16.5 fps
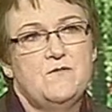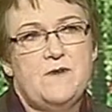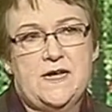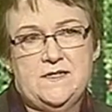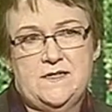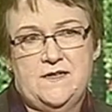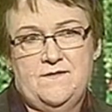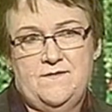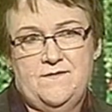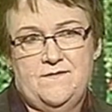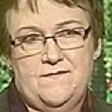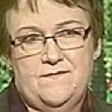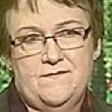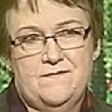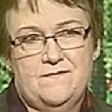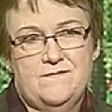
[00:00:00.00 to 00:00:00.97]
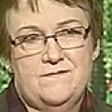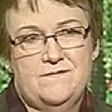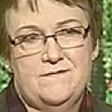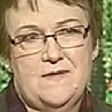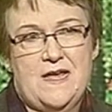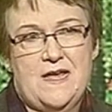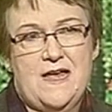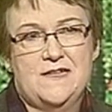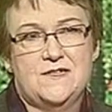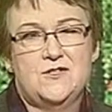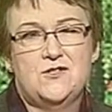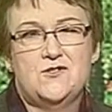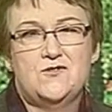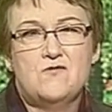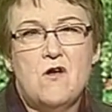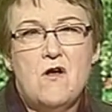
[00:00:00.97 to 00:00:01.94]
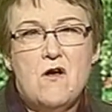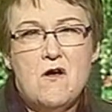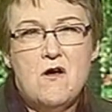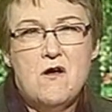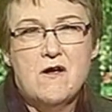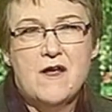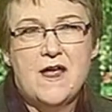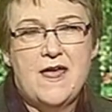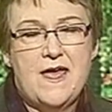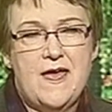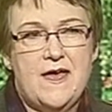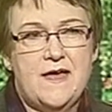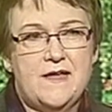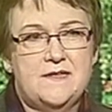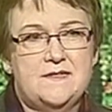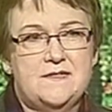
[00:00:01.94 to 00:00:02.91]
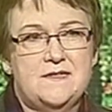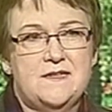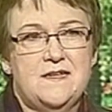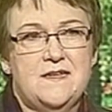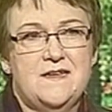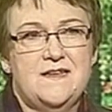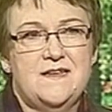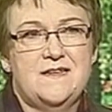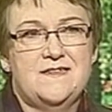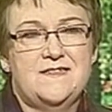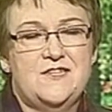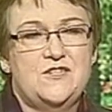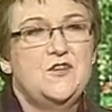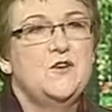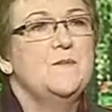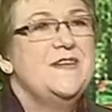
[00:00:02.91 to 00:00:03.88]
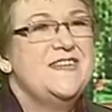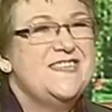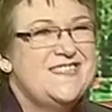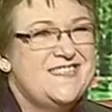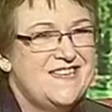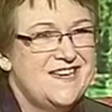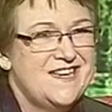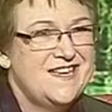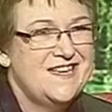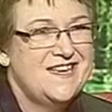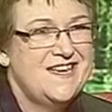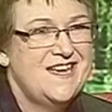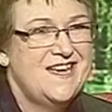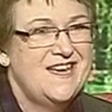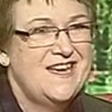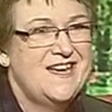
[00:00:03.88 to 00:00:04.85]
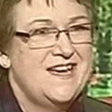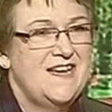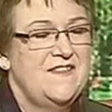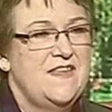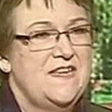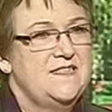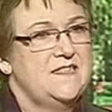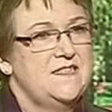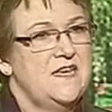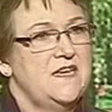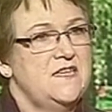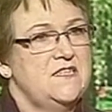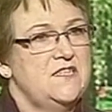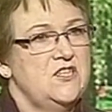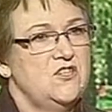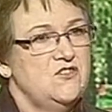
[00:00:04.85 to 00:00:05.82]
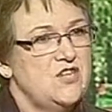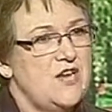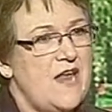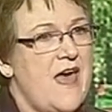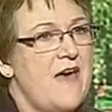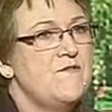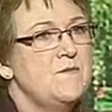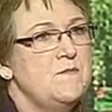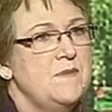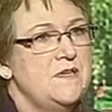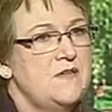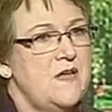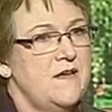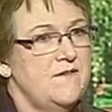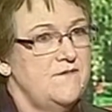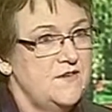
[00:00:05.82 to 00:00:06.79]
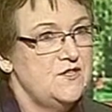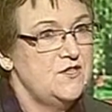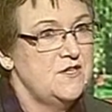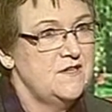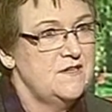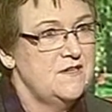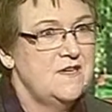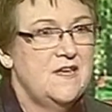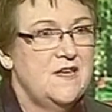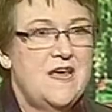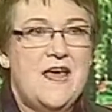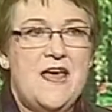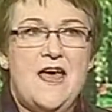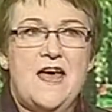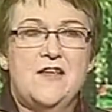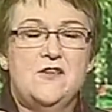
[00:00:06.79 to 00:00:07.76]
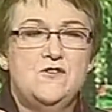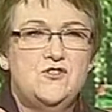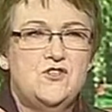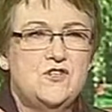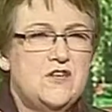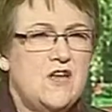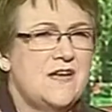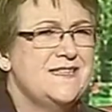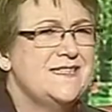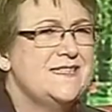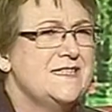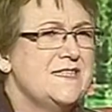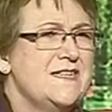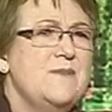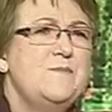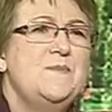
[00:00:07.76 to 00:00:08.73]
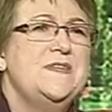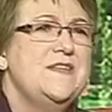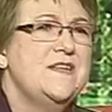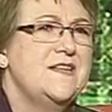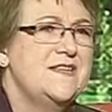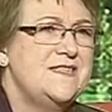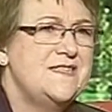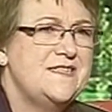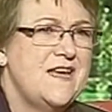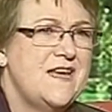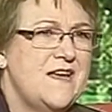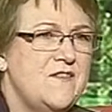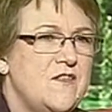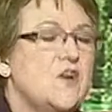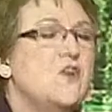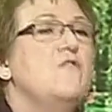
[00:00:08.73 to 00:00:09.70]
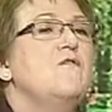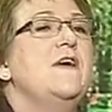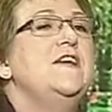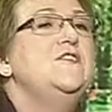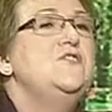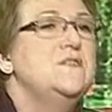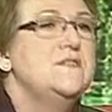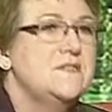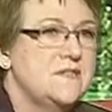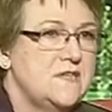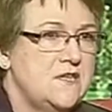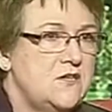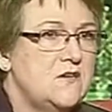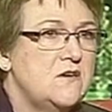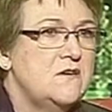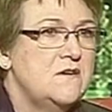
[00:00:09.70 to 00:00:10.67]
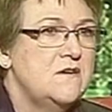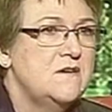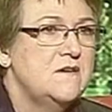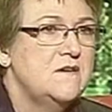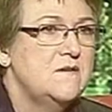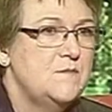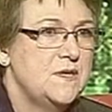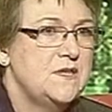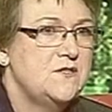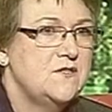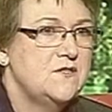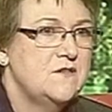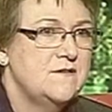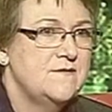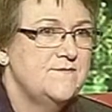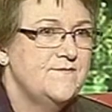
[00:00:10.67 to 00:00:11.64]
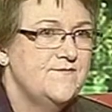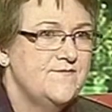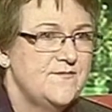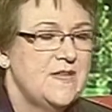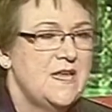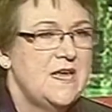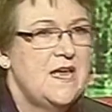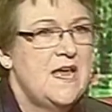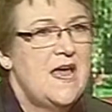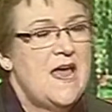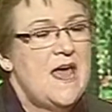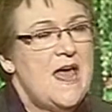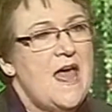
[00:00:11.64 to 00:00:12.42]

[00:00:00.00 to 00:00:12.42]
directive okay. and strong and deterministic. They said you should have a, a, vision and you should not sleep until it's done, the courageous leader mm -hmm. picture. Mm -hmm.